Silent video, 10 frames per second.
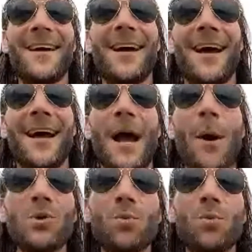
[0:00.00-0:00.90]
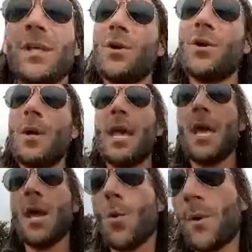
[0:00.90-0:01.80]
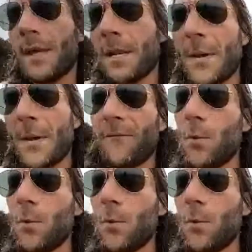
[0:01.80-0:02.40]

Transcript: I wasn't really, with independent